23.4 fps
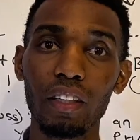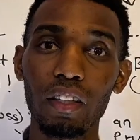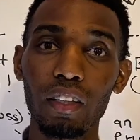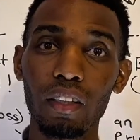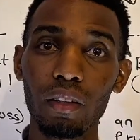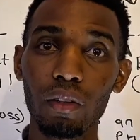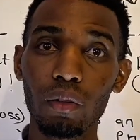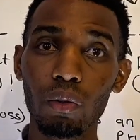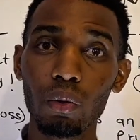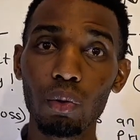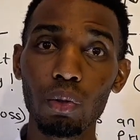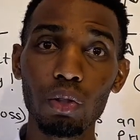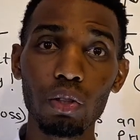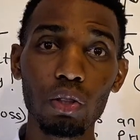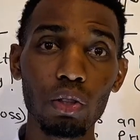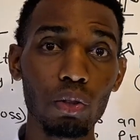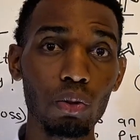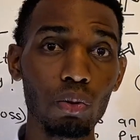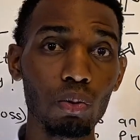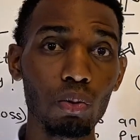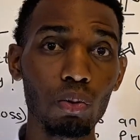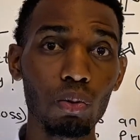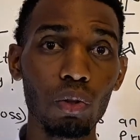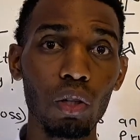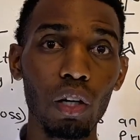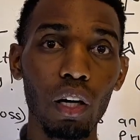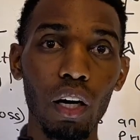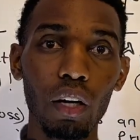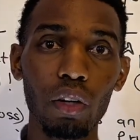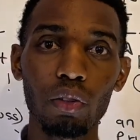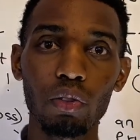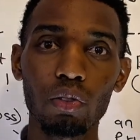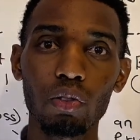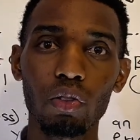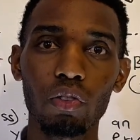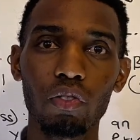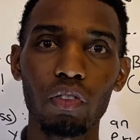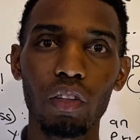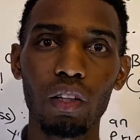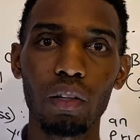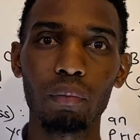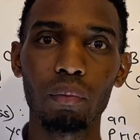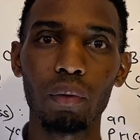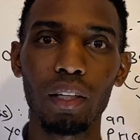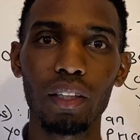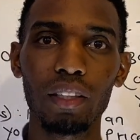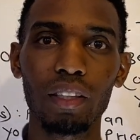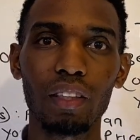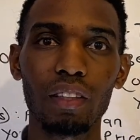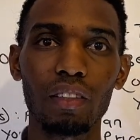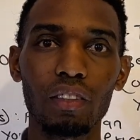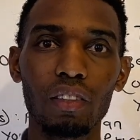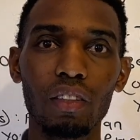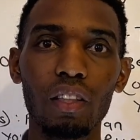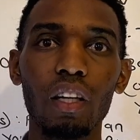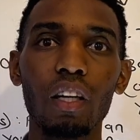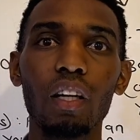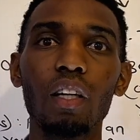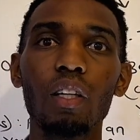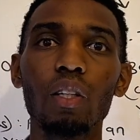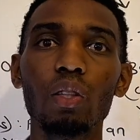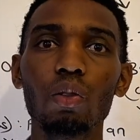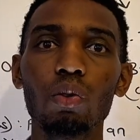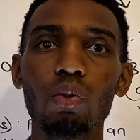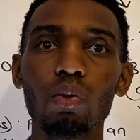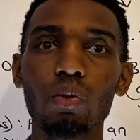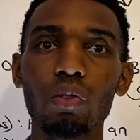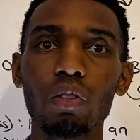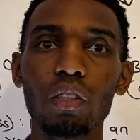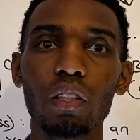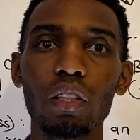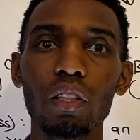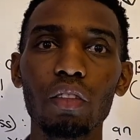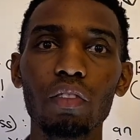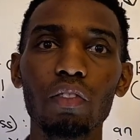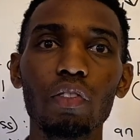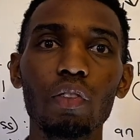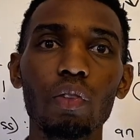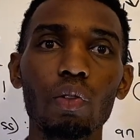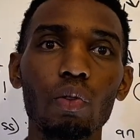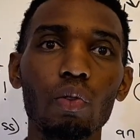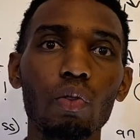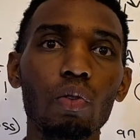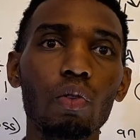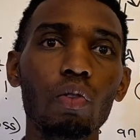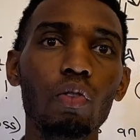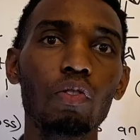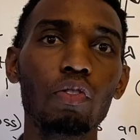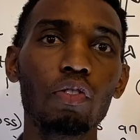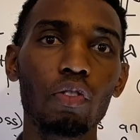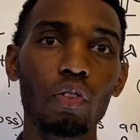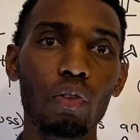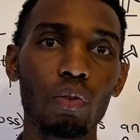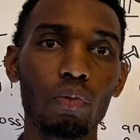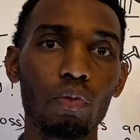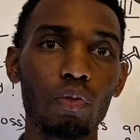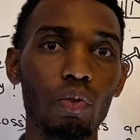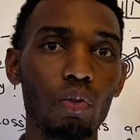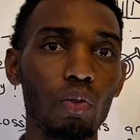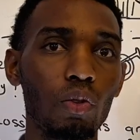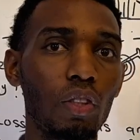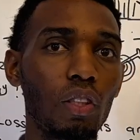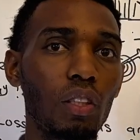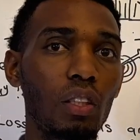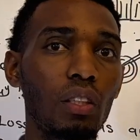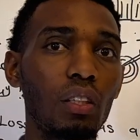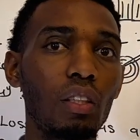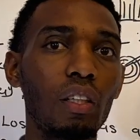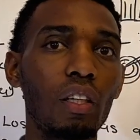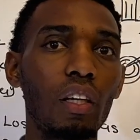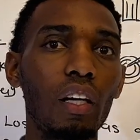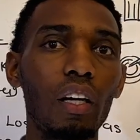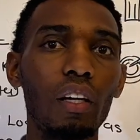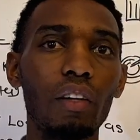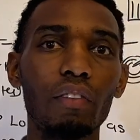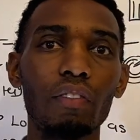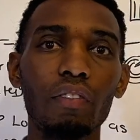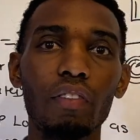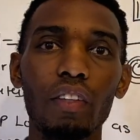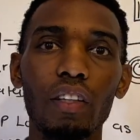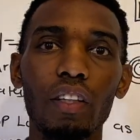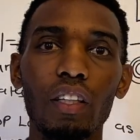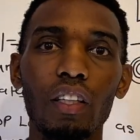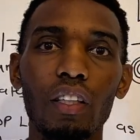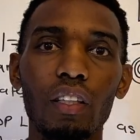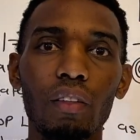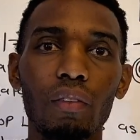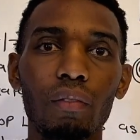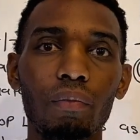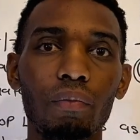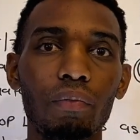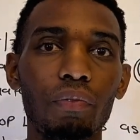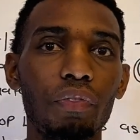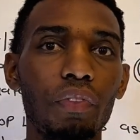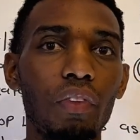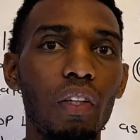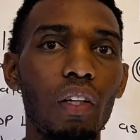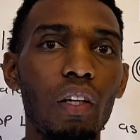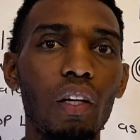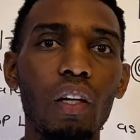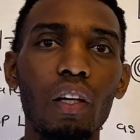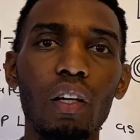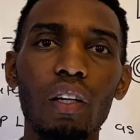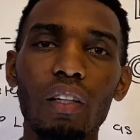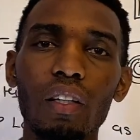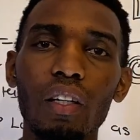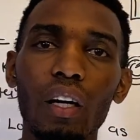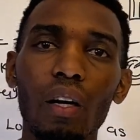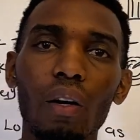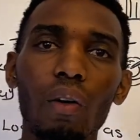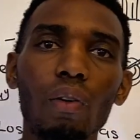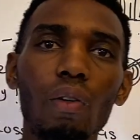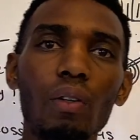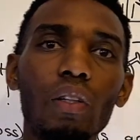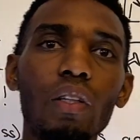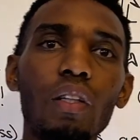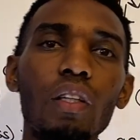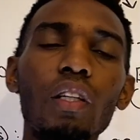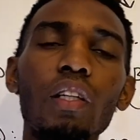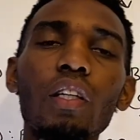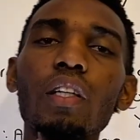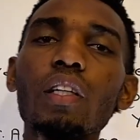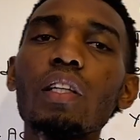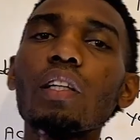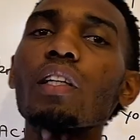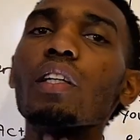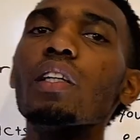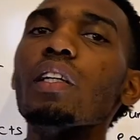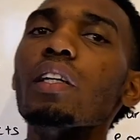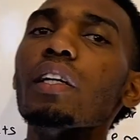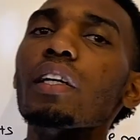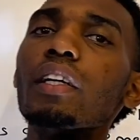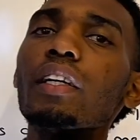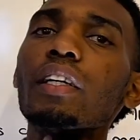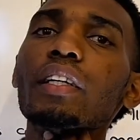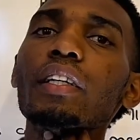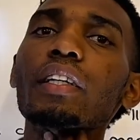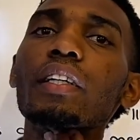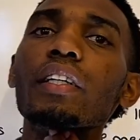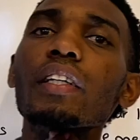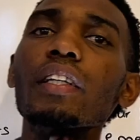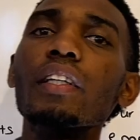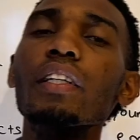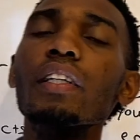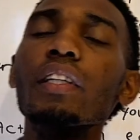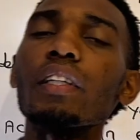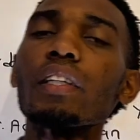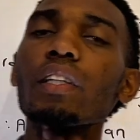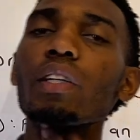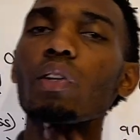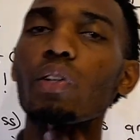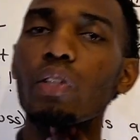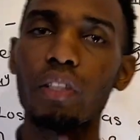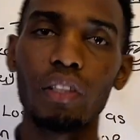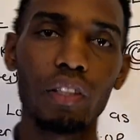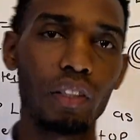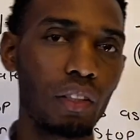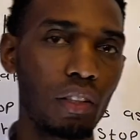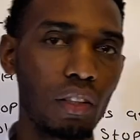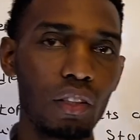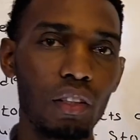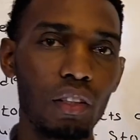throws you out of the market to save you from losing everything. Now, okay,